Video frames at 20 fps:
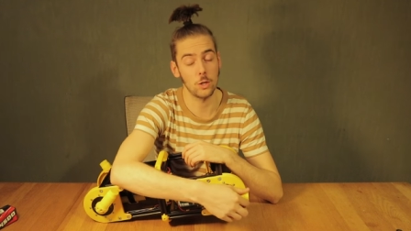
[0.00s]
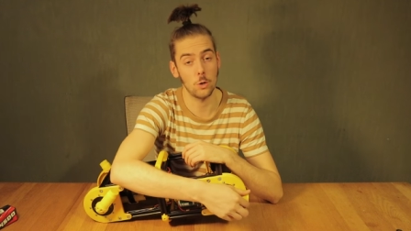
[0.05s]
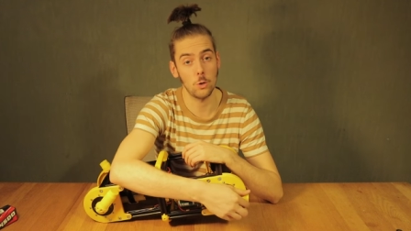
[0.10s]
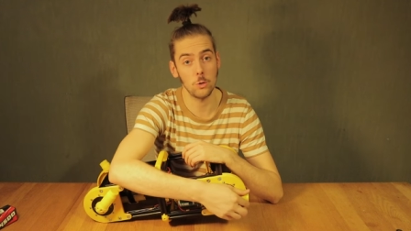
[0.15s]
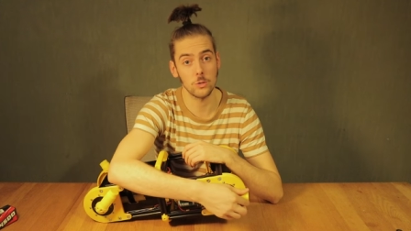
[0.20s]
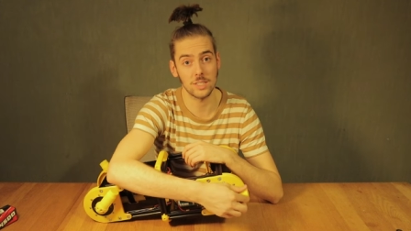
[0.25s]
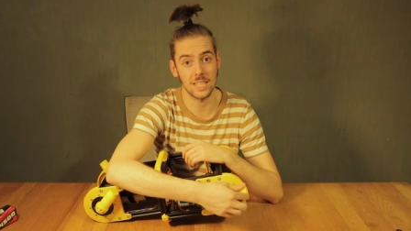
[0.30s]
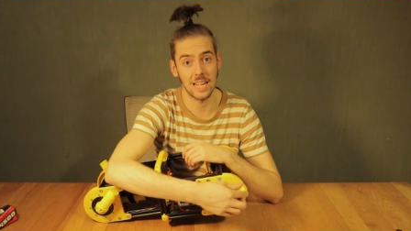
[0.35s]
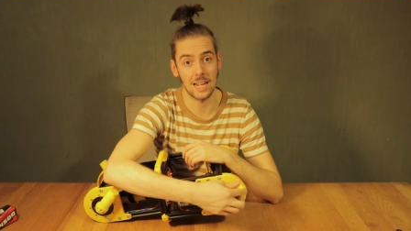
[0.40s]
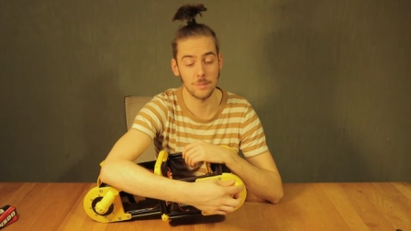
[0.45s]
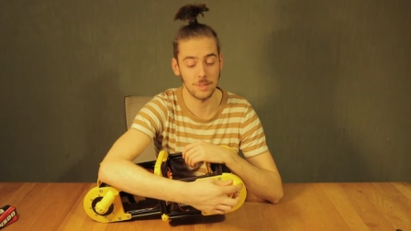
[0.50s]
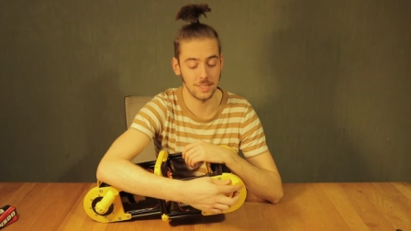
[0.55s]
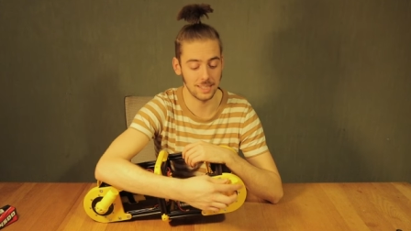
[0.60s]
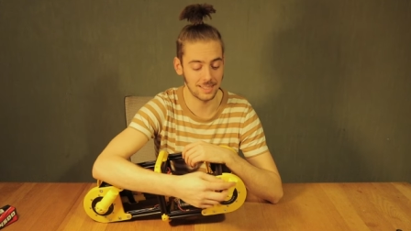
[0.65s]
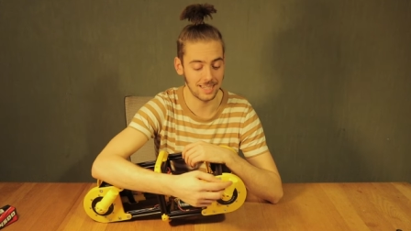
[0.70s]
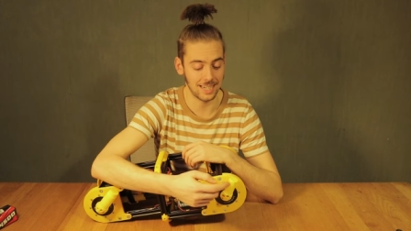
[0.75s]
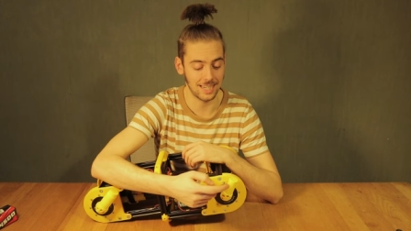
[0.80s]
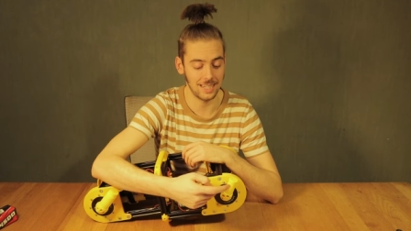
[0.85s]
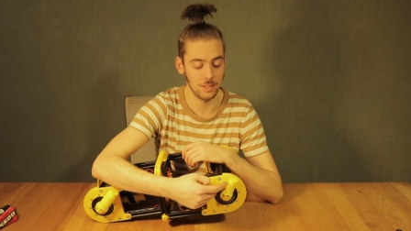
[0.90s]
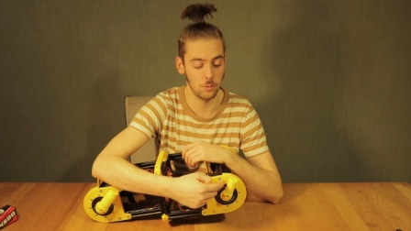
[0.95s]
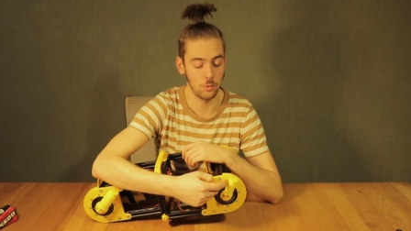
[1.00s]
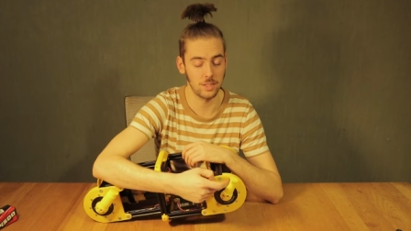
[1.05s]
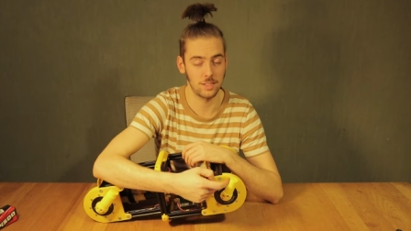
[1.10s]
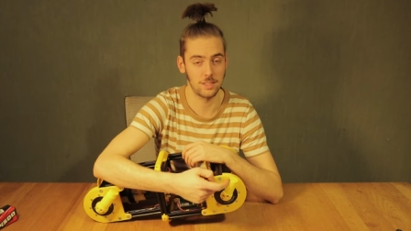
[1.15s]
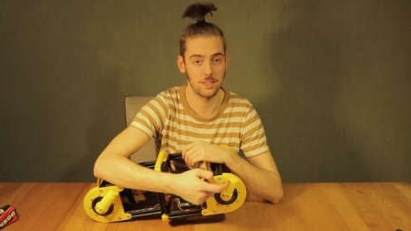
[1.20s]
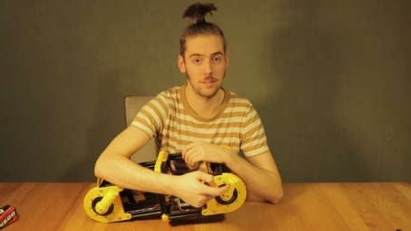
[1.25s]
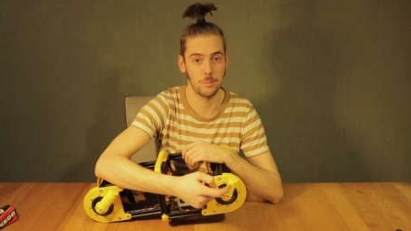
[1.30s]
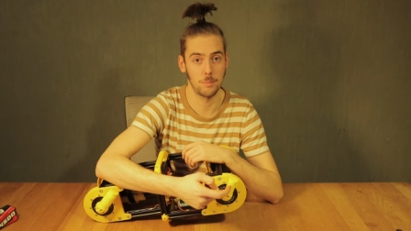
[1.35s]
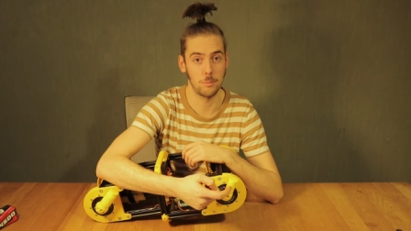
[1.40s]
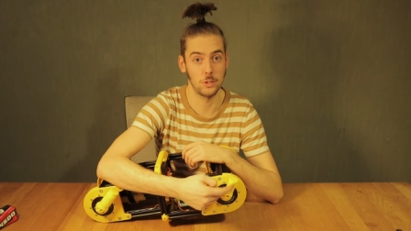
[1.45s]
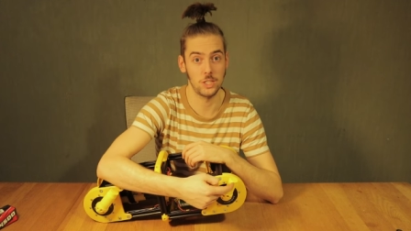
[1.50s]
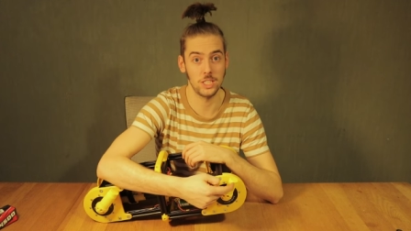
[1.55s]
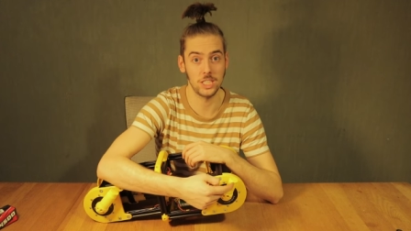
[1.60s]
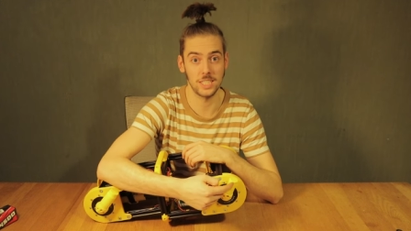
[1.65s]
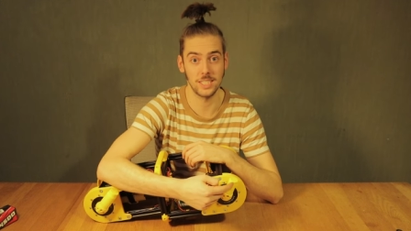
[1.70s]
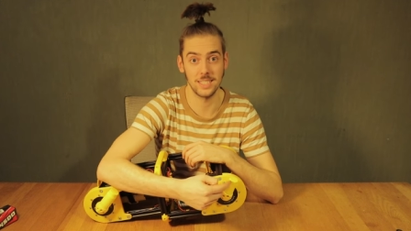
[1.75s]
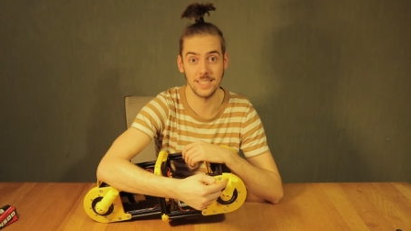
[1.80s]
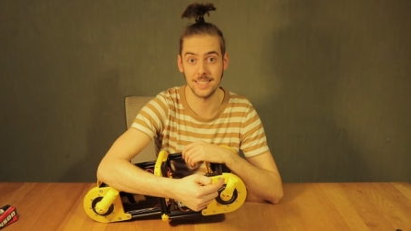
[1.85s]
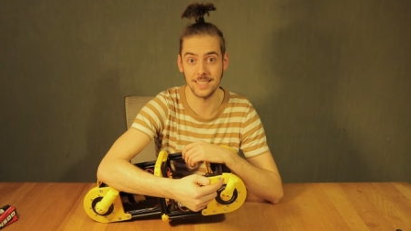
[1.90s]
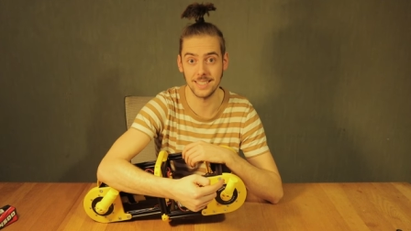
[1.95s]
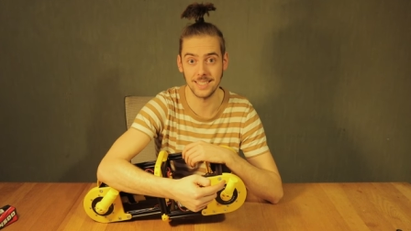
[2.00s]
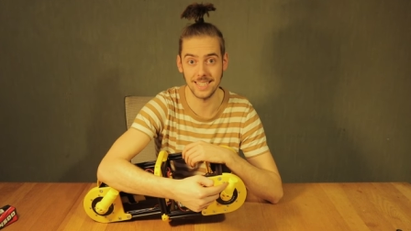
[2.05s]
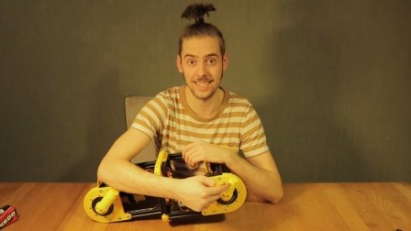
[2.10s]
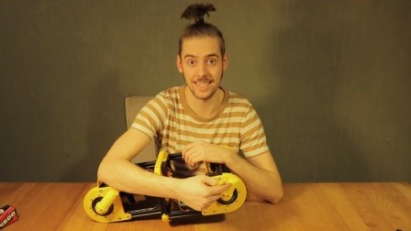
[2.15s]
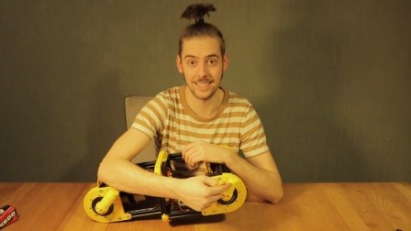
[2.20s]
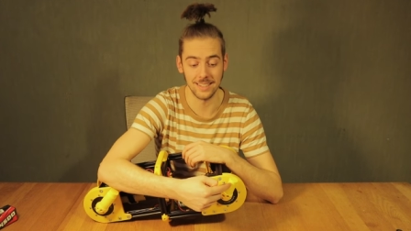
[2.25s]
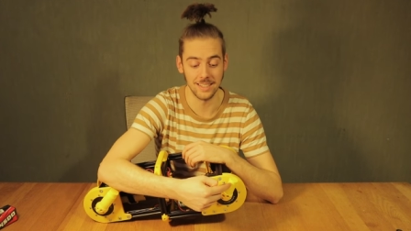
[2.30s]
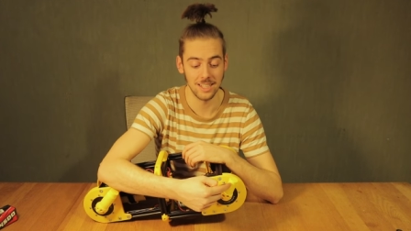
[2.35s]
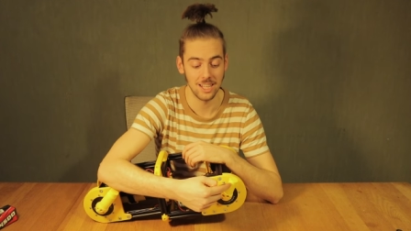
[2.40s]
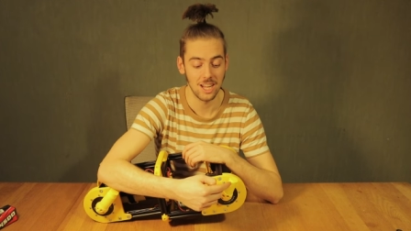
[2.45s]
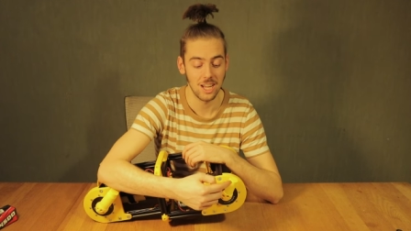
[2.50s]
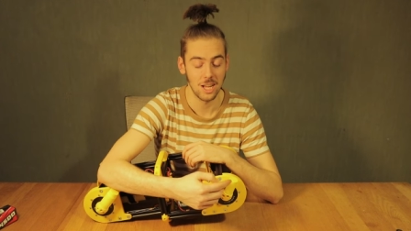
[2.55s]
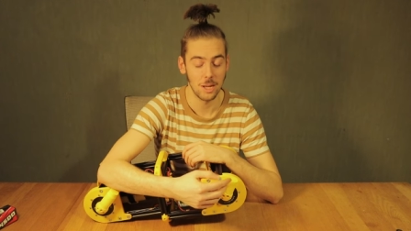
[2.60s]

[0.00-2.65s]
all times exactly what position it is in.